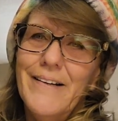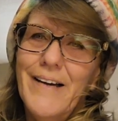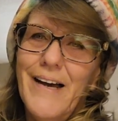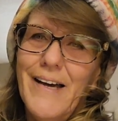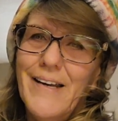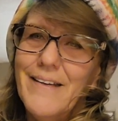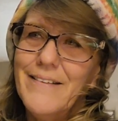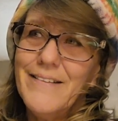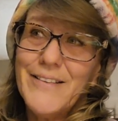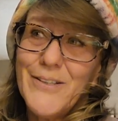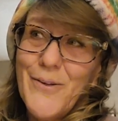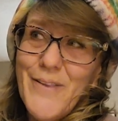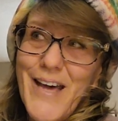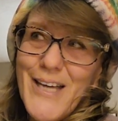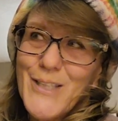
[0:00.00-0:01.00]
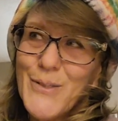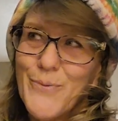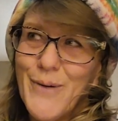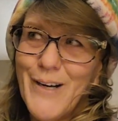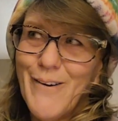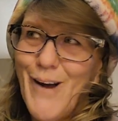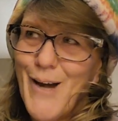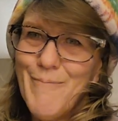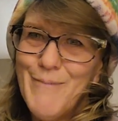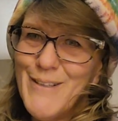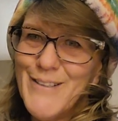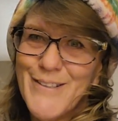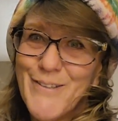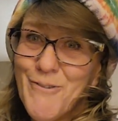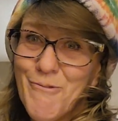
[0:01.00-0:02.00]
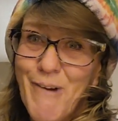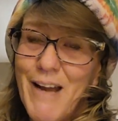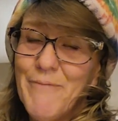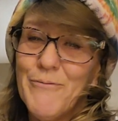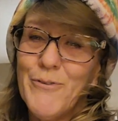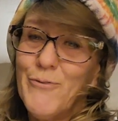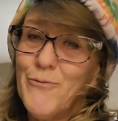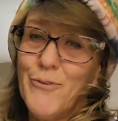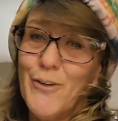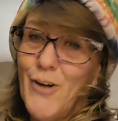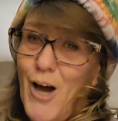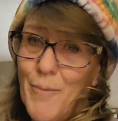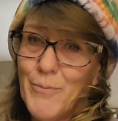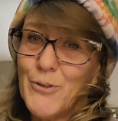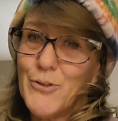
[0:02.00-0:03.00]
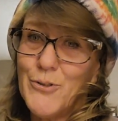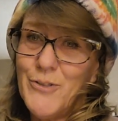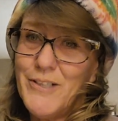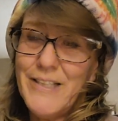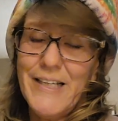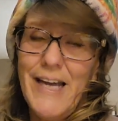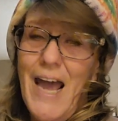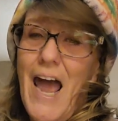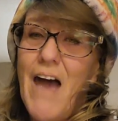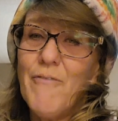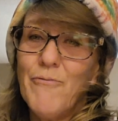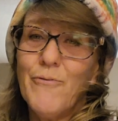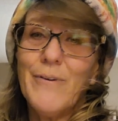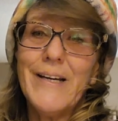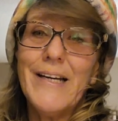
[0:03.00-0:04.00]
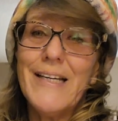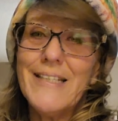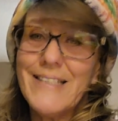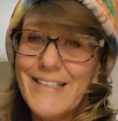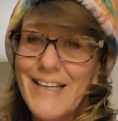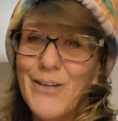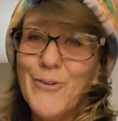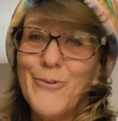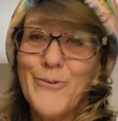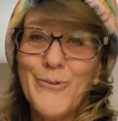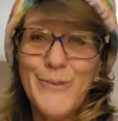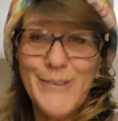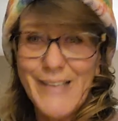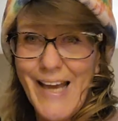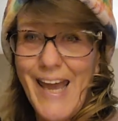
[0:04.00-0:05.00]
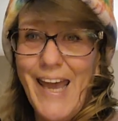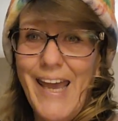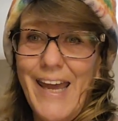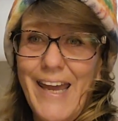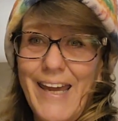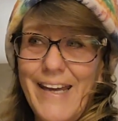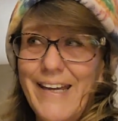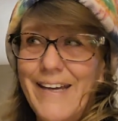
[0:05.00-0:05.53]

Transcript: And so that's where I'm just so grateful for an opportunity every single day.